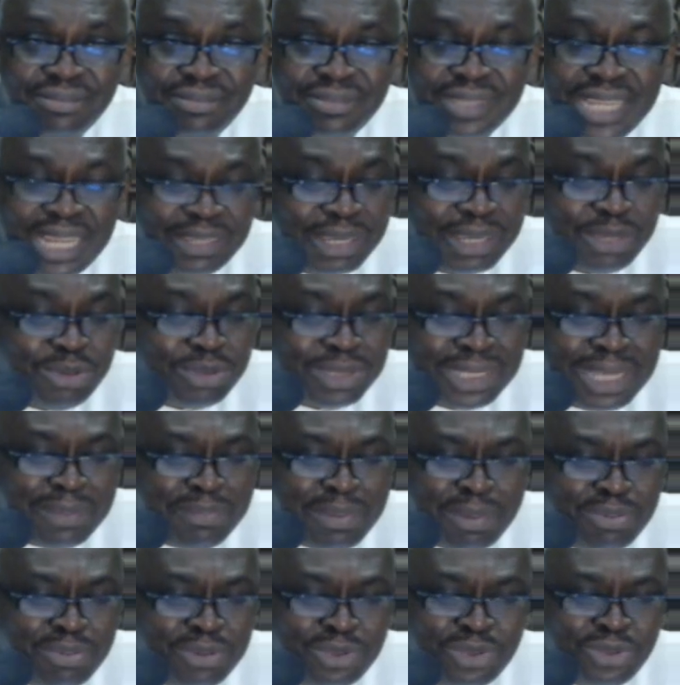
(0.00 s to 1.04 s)
That's why you see
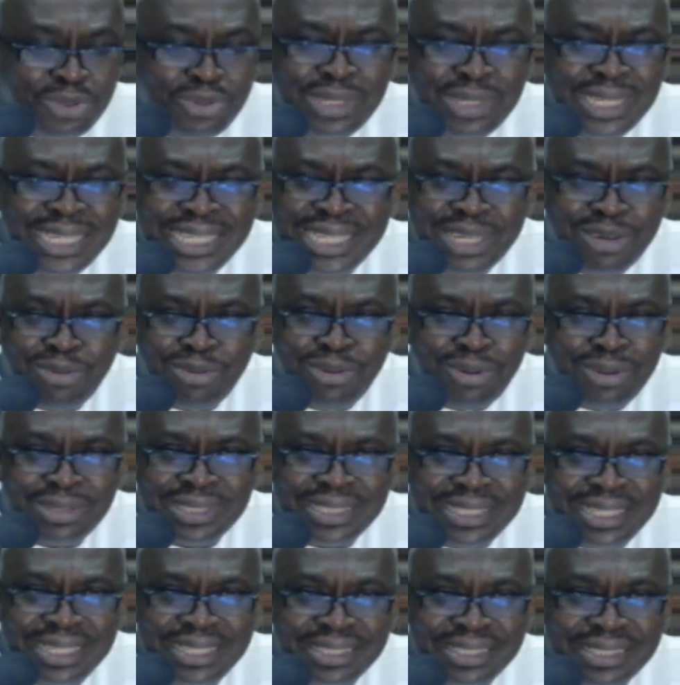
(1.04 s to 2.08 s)
people do ridiculous
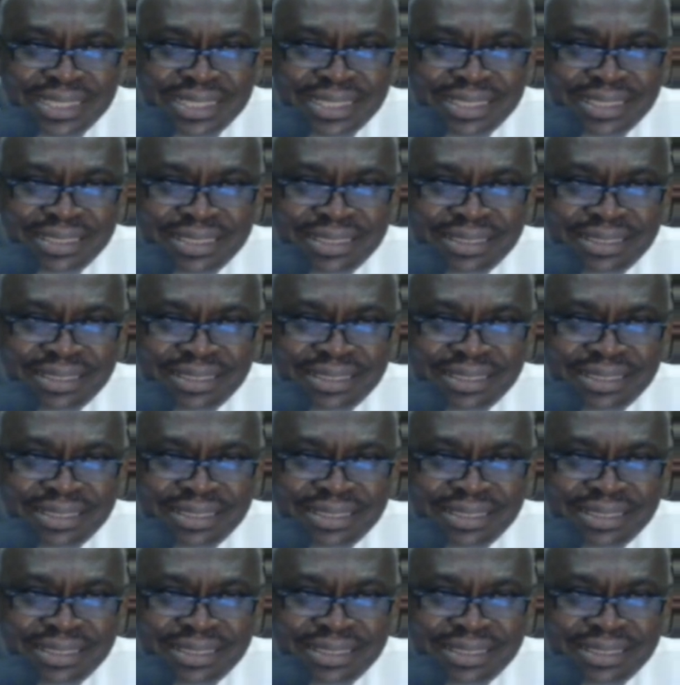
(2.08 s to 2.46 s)
things.